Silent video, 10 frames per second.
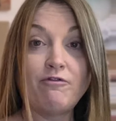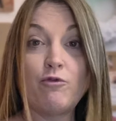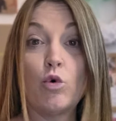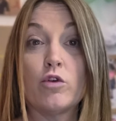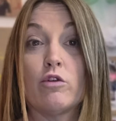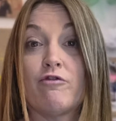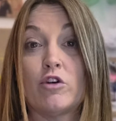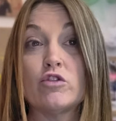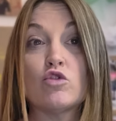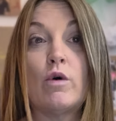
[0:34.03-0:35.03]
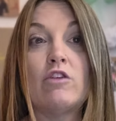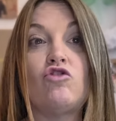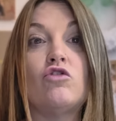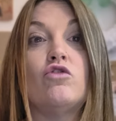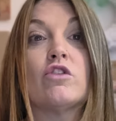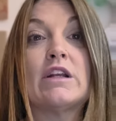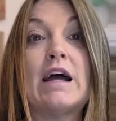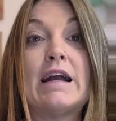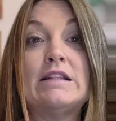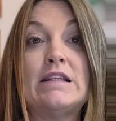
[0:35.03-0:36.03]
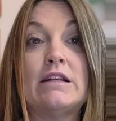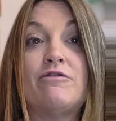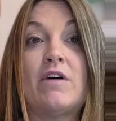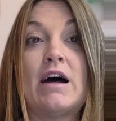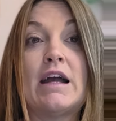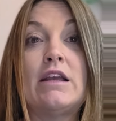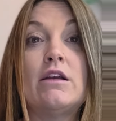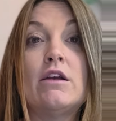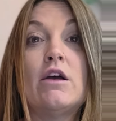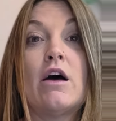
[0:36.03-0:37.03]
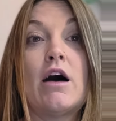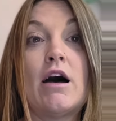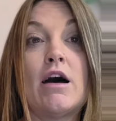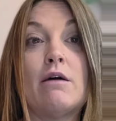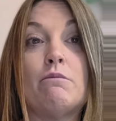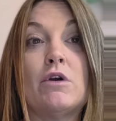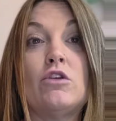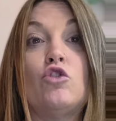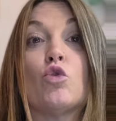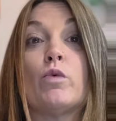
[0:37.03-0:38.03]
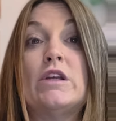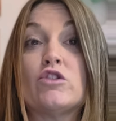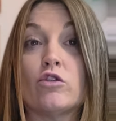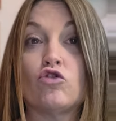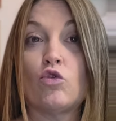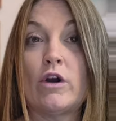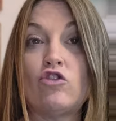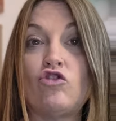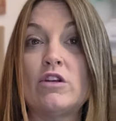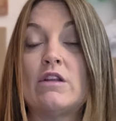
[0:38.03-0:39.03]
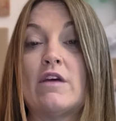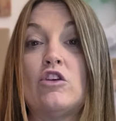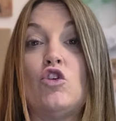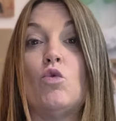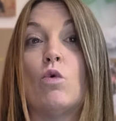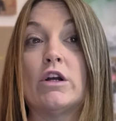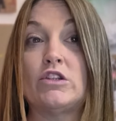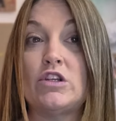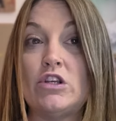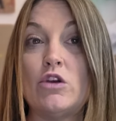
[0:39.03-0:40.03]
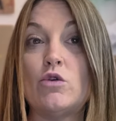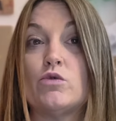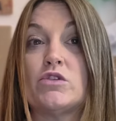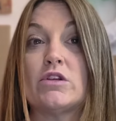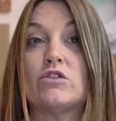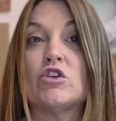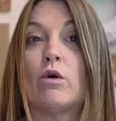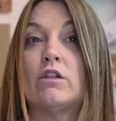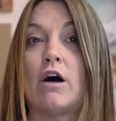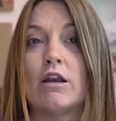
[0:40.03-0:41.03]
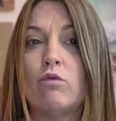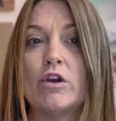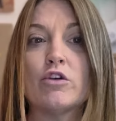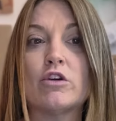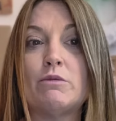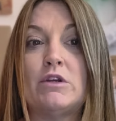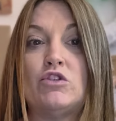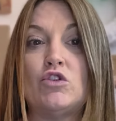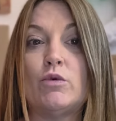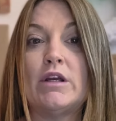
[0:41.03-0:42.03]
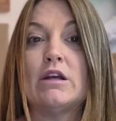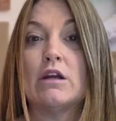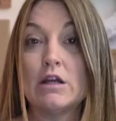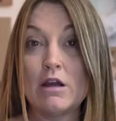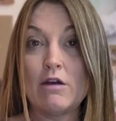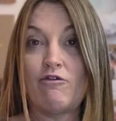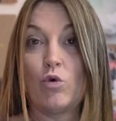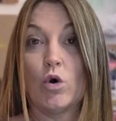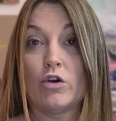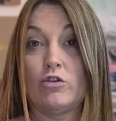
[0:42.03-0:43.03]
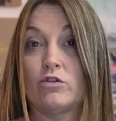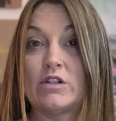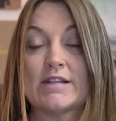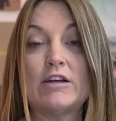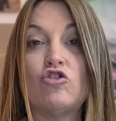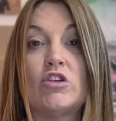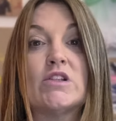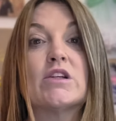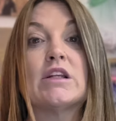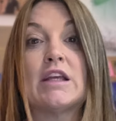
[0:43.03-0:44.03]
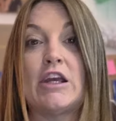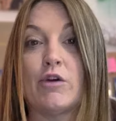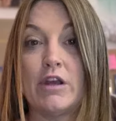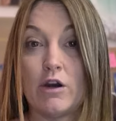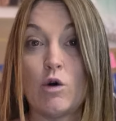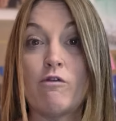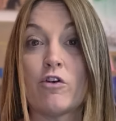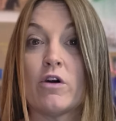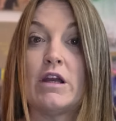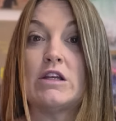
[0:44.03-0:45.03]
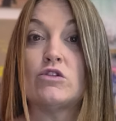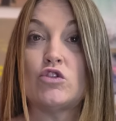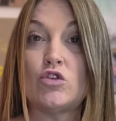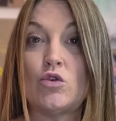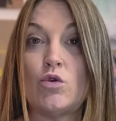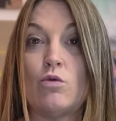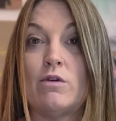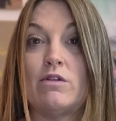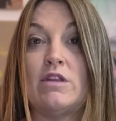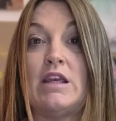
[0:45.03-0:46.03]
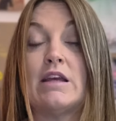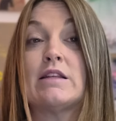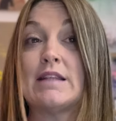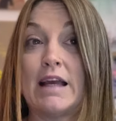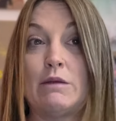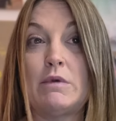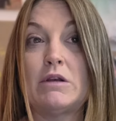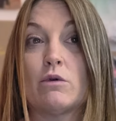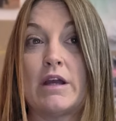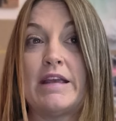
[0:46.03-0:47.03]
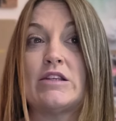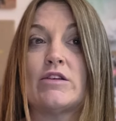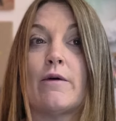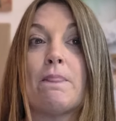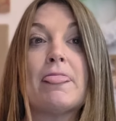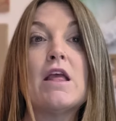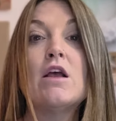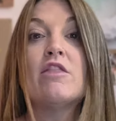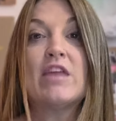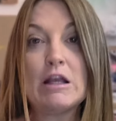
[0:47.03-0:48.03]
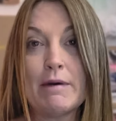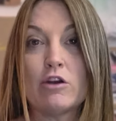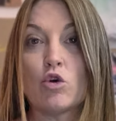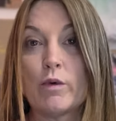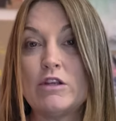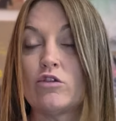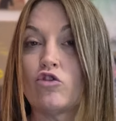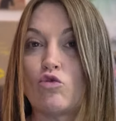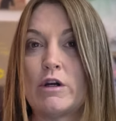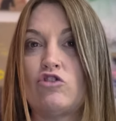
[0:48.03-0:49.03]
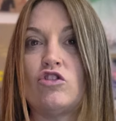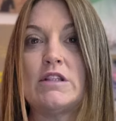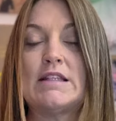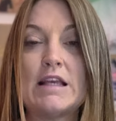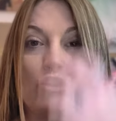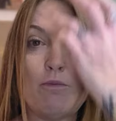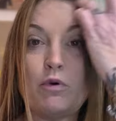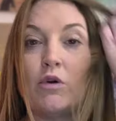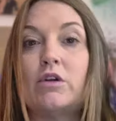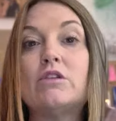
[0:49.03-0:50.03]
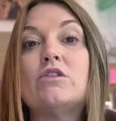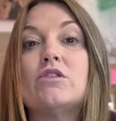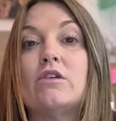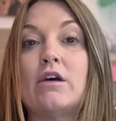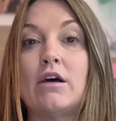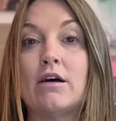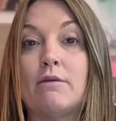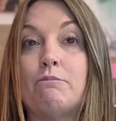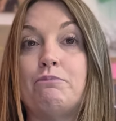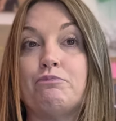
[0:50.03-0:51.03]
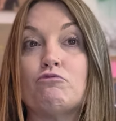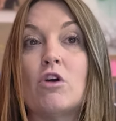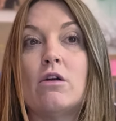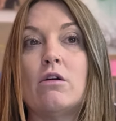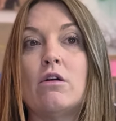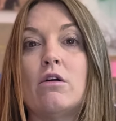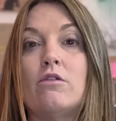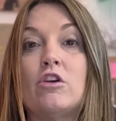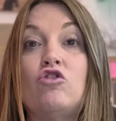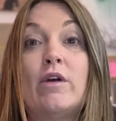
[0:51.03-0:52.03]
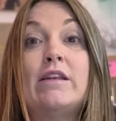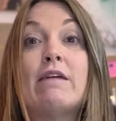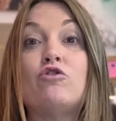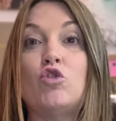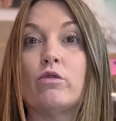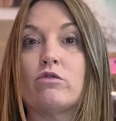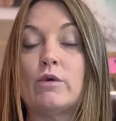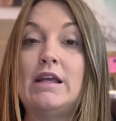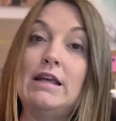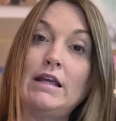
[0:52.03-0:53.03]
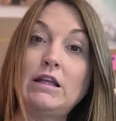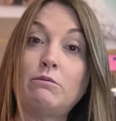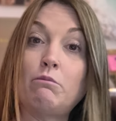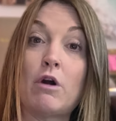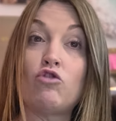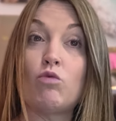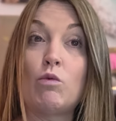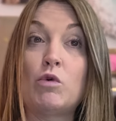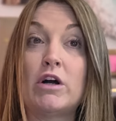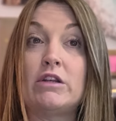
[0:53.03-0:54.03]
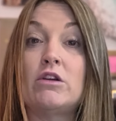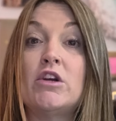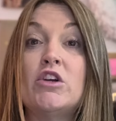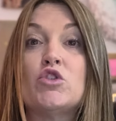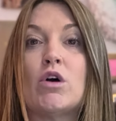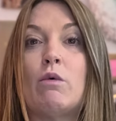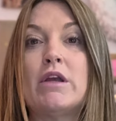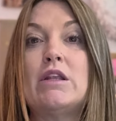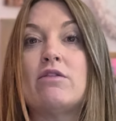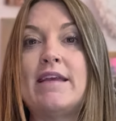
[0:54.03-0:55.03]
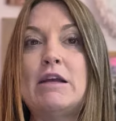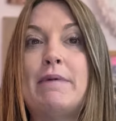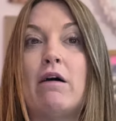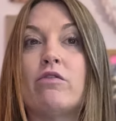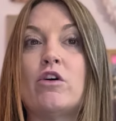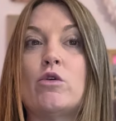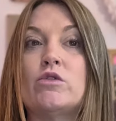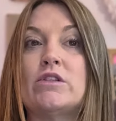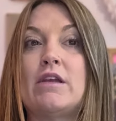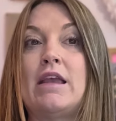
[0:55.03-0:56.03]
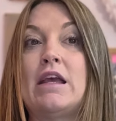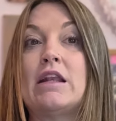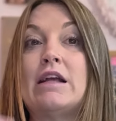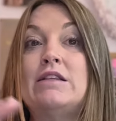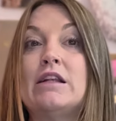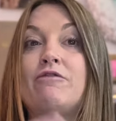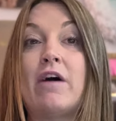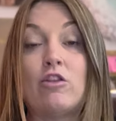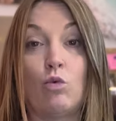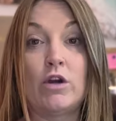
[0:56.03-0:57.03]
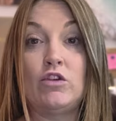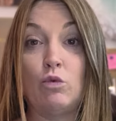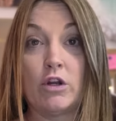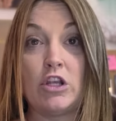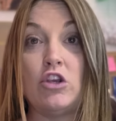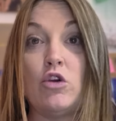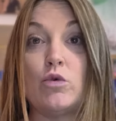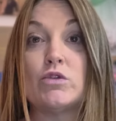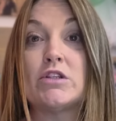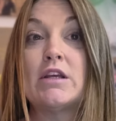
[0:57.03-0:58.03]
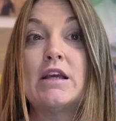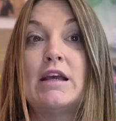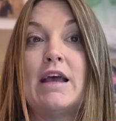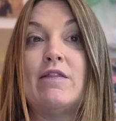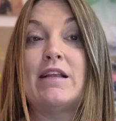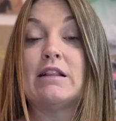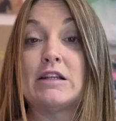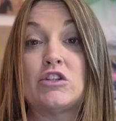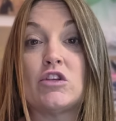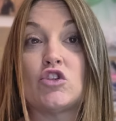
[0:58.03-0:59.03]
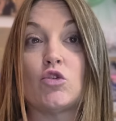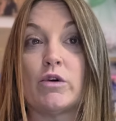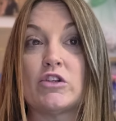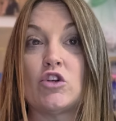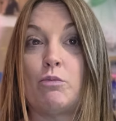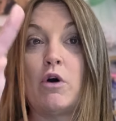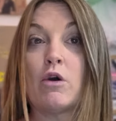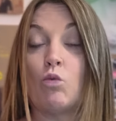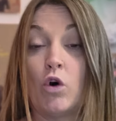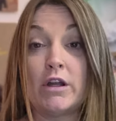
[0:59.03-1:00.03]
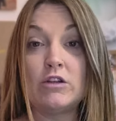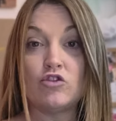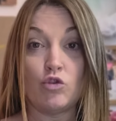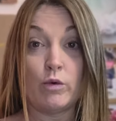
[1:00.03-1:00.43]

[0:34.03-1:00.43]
for your first question, you're going to identify your research question that you want to use. And so a lot of what you're going to be doing for your discussion is going to carry over into the assignment. Okay, so think about your research questions that you put. Because you had to have 2 or 3 in module 1. So I want you to think about those and identify the one you want to use and then list the source. So part 1, it's your